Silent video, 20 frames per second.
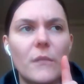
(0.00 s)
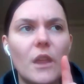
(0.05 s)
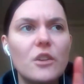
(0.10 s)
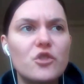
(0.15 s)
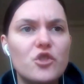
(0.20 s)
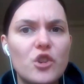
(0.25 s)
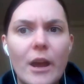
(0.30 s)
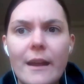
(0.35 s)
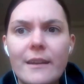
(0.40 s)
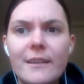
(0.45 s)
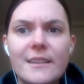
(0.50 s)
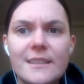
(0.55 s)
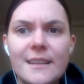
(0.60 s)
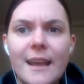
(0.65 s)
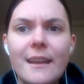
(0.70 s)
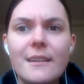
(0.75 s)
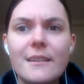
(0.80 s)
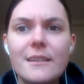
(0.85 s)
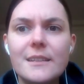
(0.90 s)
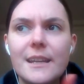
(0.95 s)
Journey's
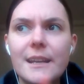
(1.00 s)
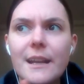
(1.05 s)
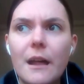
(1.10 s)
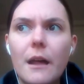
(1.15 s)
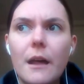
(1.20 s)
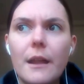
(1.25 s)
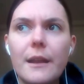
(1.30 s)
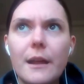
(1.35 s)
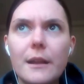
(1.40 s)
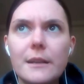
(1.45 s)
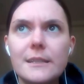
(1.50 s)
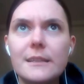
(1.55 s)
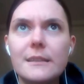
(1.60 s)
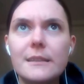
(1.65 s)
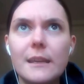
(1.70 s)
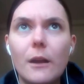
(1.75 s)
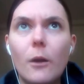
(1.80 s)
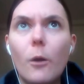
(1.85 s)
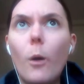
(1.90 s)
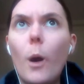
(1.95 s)
End, and I
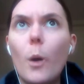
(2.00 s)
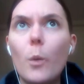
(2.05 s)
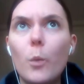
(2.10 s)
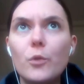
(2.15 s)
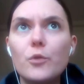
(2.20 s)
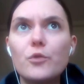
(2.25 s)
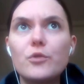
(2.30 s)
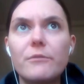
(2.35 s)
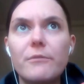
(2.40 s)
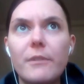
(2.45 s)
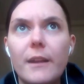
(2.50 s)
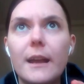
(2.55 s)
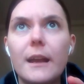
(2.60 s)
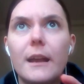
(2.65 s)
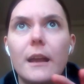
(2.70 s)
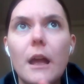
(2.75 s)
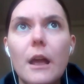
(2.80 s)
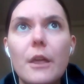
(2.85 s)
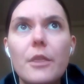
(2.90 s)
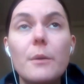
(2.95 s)
did think, oh, I wonder if,
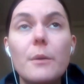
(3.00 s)
like,